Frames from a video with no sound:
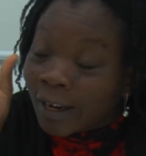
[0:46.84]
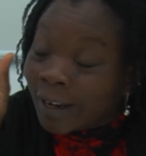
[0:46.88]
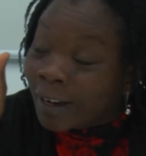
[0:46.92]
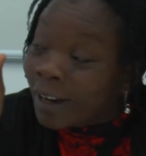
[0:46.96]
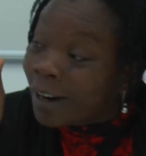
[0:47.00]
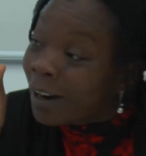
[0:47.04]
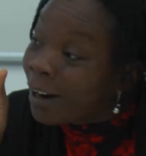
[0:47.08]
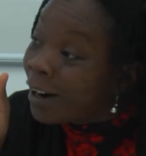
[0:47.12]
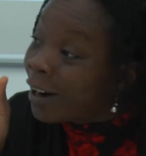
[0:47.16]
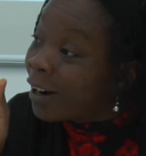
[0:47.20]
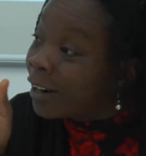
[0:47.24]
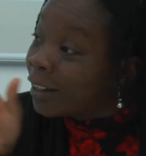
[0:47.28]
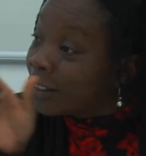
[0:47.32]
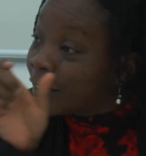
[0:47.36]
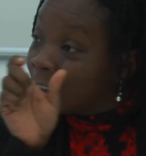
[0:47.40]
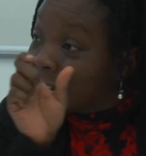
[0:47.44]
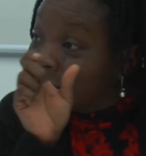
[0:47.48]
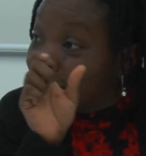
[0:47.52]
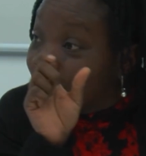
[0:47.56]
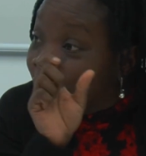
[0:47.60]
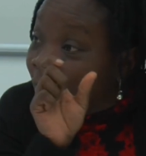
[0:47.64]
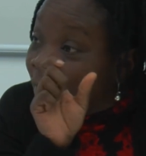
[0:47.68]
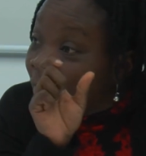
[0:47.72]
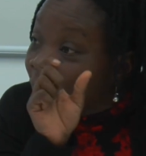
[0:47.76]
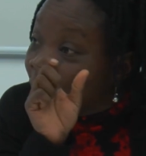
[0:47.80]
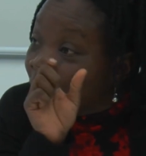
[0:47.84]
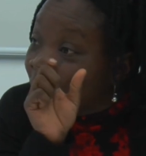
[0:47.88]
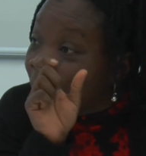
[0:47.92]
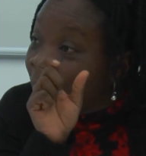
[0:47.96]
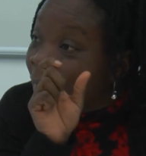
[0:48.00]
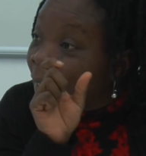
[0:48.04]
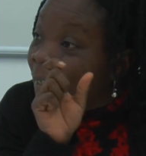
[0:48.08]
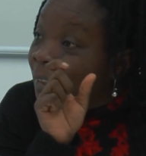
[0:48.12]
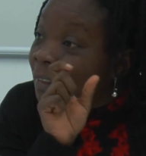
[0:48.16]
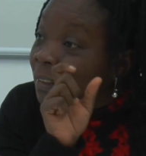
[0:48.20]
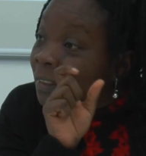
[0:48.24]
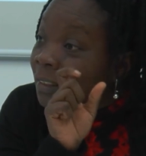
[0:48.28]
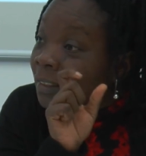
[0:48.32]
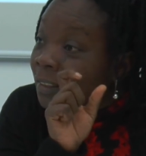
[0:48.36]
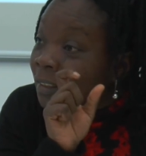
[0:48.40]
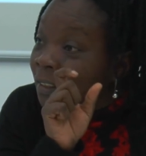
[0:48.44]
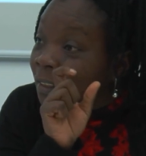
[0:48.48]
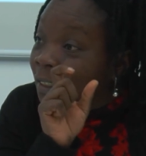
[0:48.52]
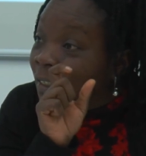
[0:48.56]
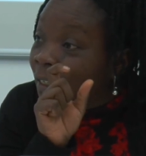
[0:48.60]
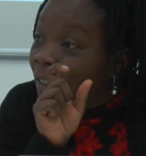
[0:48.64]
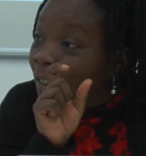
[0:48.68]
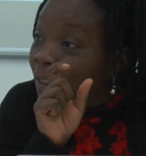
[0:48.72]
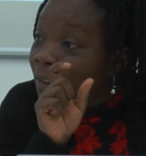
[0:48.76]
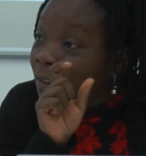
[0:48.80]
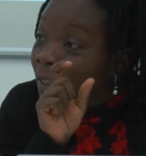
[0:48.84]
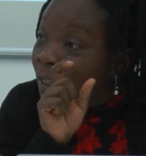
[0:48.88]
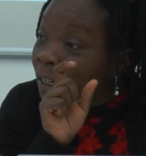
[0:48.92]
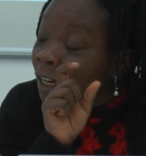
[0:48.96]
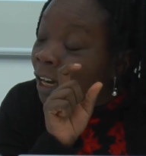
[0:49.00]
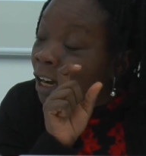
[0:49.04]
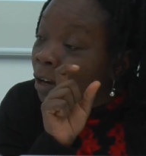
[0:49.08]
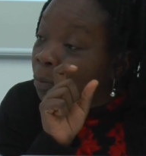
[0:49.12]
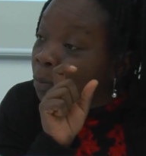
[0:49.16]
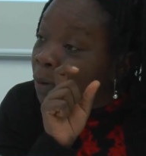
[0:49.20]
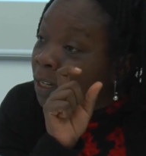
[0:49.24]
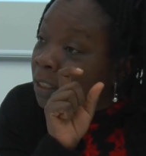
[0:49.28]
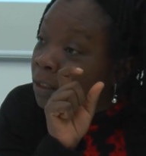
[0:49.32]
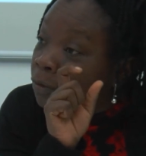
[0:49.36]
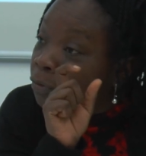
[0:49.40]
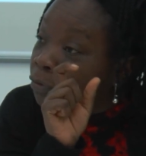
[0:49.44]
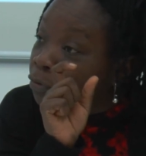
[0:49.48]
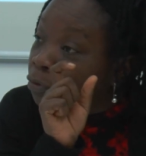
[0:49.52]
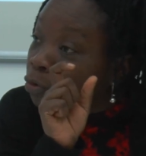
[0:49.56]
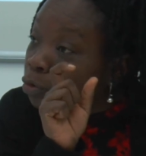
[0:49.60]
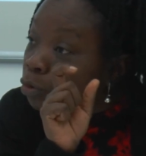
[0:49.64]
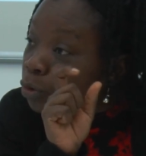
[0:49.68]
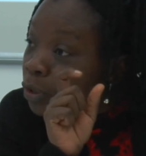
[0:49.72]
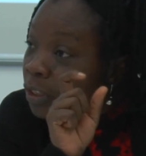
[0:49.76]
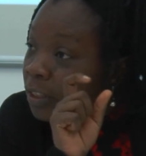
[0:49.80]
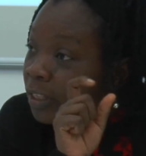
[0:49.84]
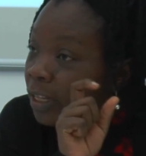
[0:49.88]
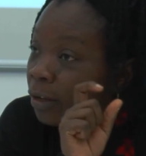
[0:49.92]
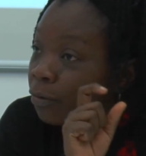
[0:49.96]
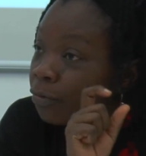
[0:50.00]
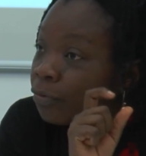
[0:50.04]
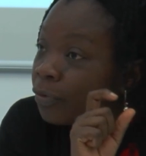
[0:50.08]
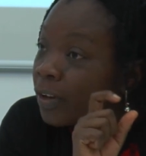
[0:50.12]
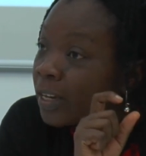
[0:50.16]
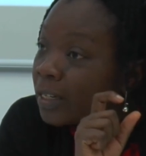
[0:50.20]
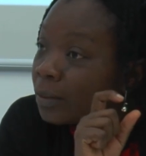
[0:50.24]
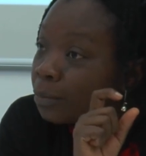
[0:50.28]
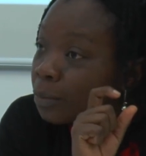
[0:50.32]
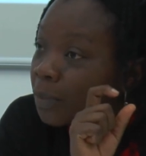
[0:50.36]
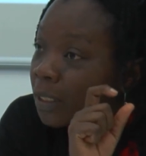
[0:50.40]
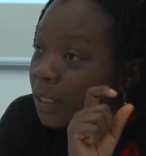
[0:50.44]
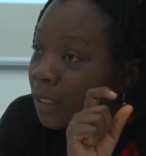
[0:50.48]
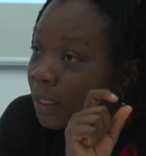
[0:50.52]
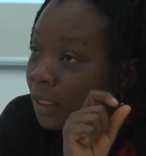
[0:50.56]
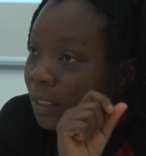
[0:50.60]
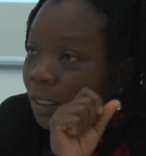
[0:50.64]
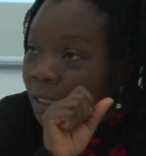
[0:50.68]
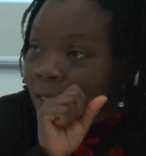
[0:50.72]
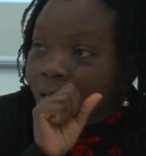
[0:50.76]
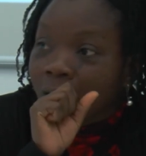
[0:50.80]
card that indicated how much food they fed me.